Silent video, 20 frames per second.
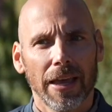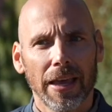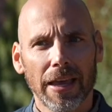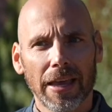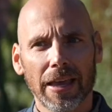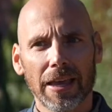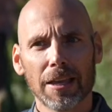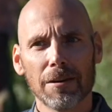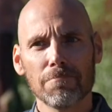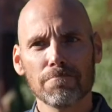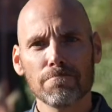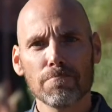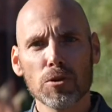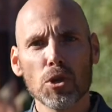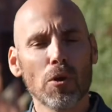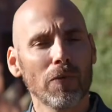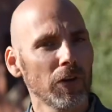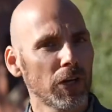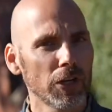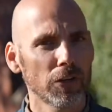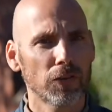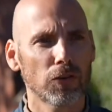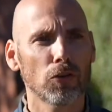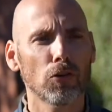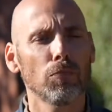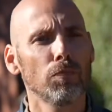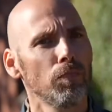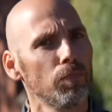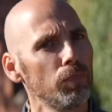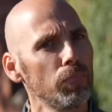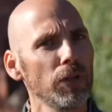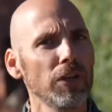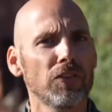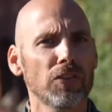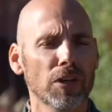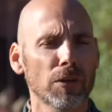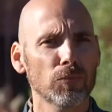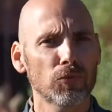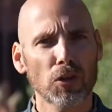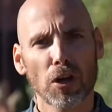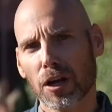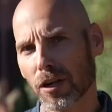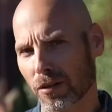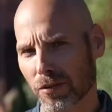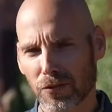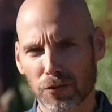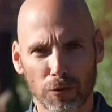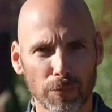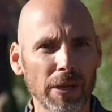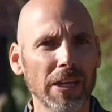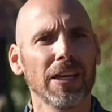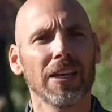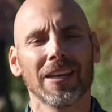and you have a concern, please come talk to me